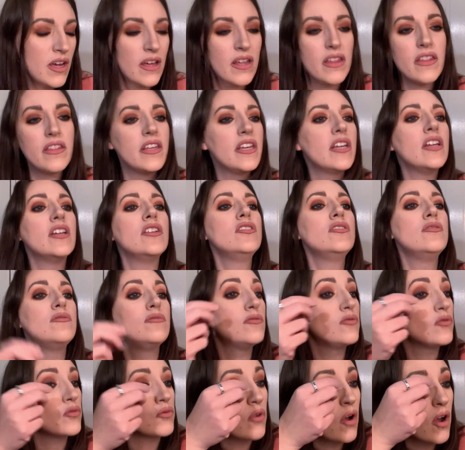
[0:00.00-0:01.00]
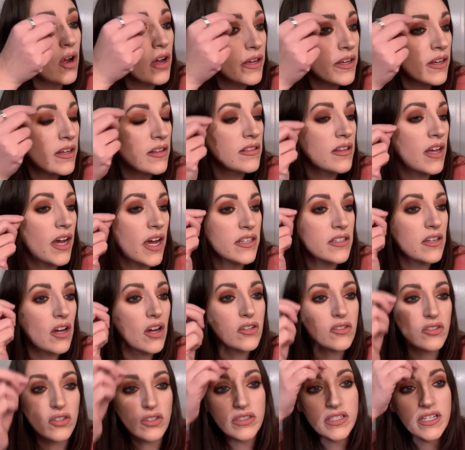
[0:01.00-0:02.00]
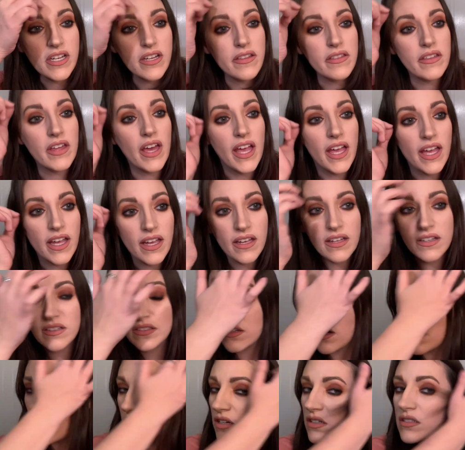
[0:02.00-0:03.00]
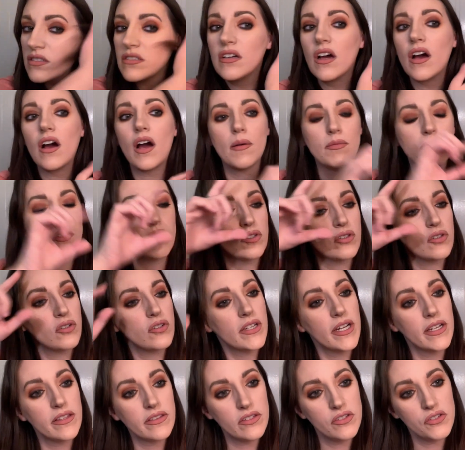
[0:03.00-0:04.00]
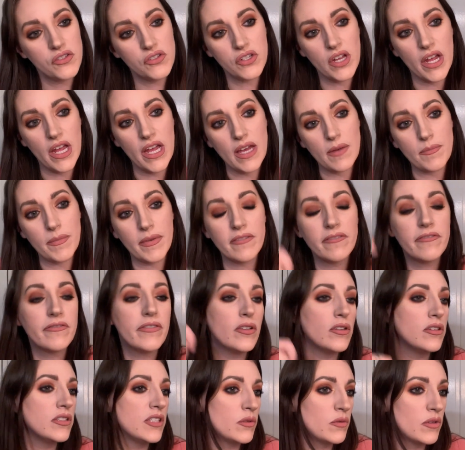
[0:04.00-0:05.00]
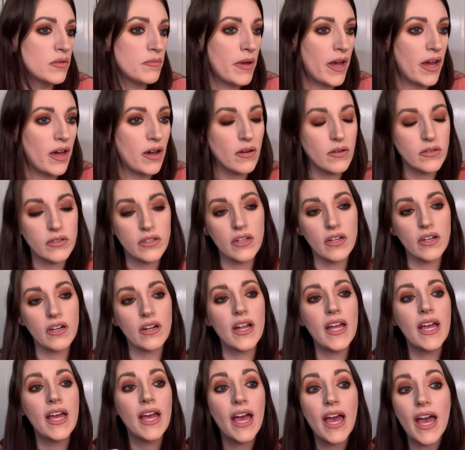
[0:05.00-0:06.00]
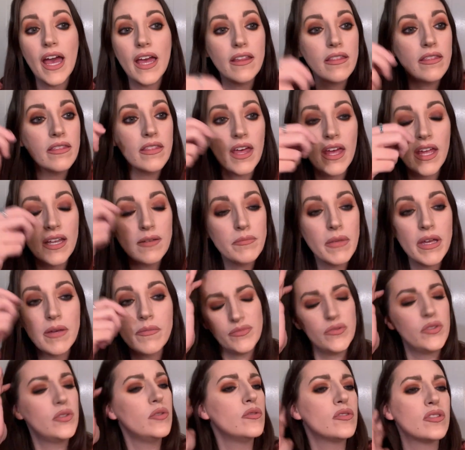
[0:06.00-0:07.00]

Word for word: the drawing a line underneath and on top to create the shape and fill it in with powder and then maybe do